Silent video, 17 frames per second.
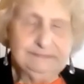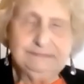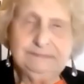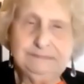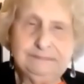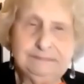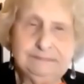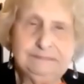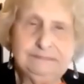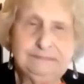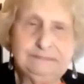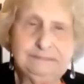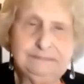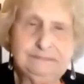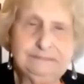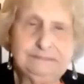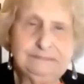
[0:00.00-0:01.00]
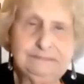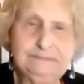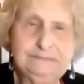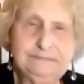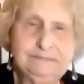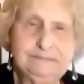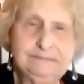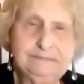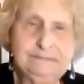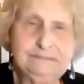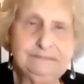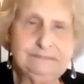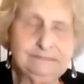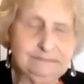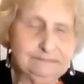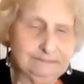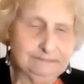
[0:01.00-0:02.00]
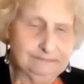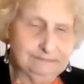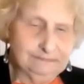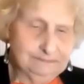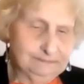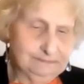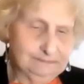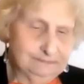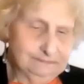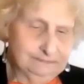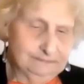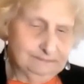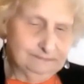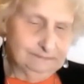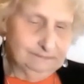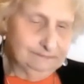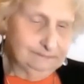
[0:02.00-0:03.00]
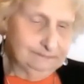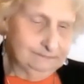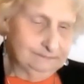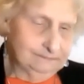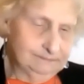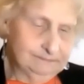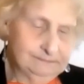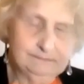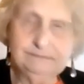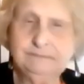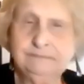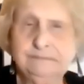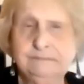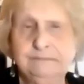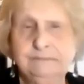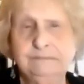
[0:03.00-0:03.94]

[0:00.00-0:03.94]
No words are spoken by the person on screen.